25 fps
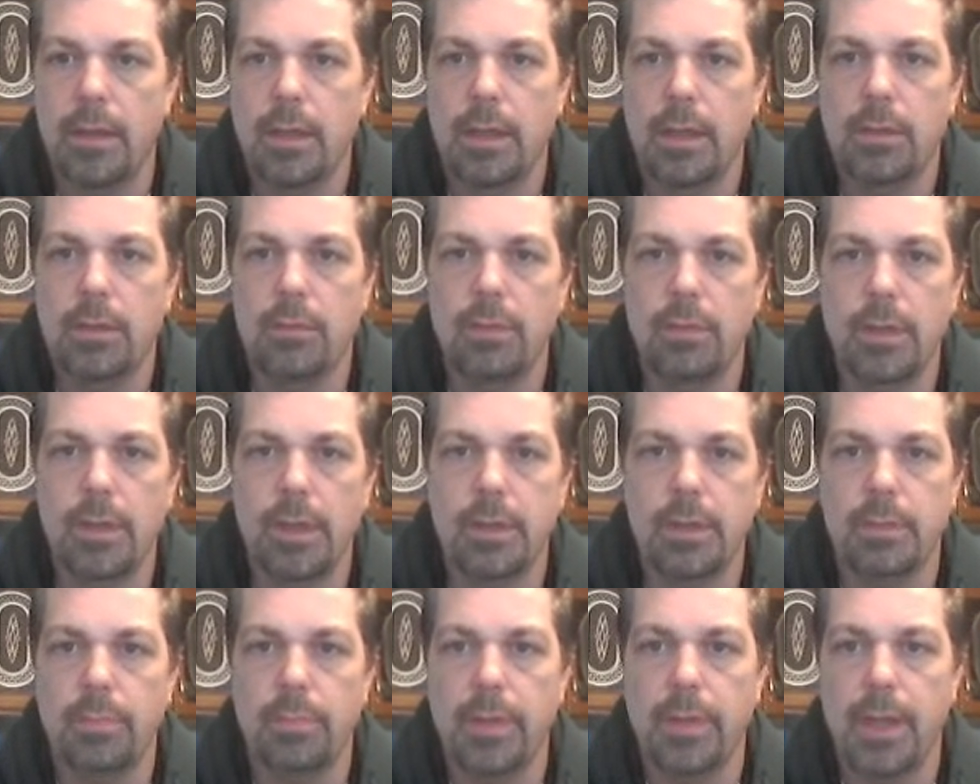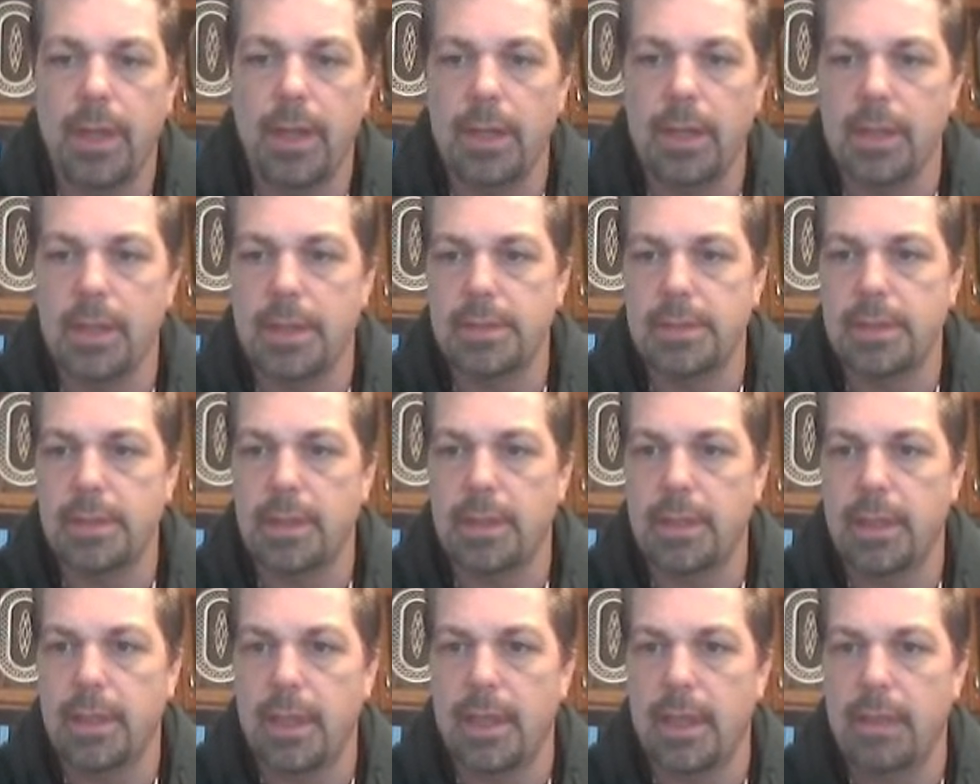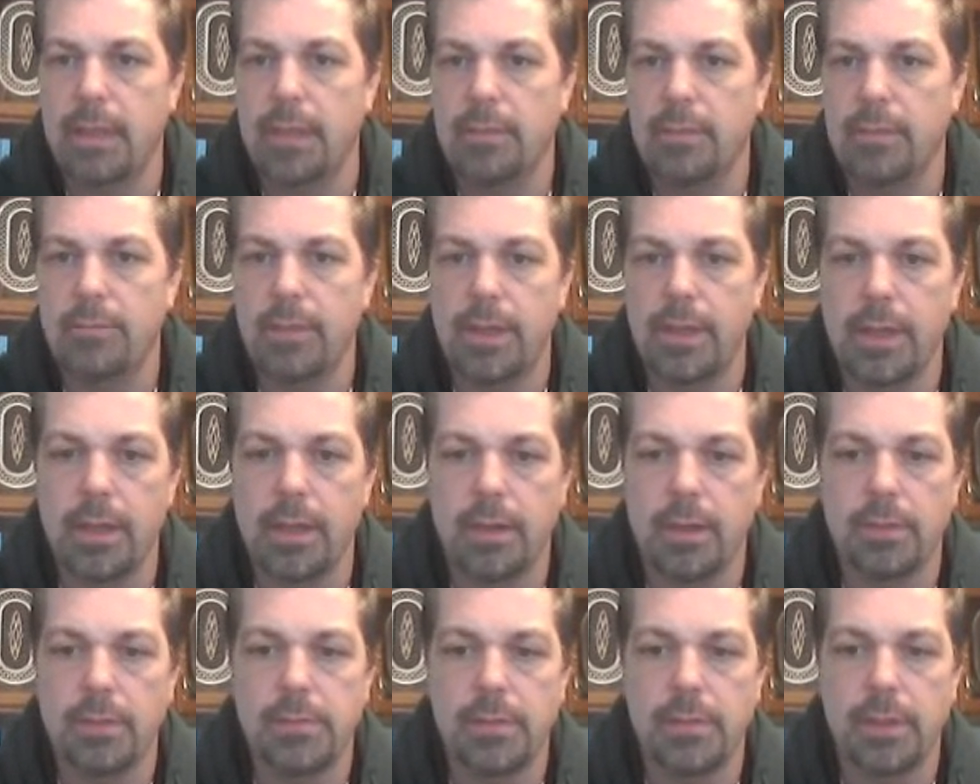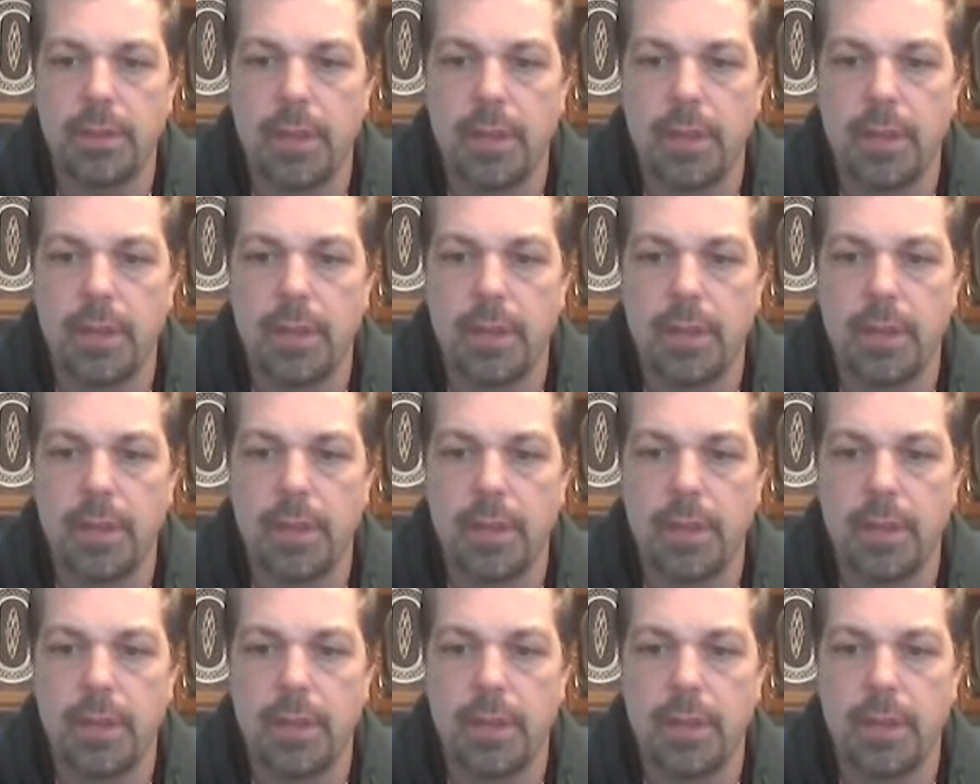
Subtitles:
you won't get the playlist at the end of the videos.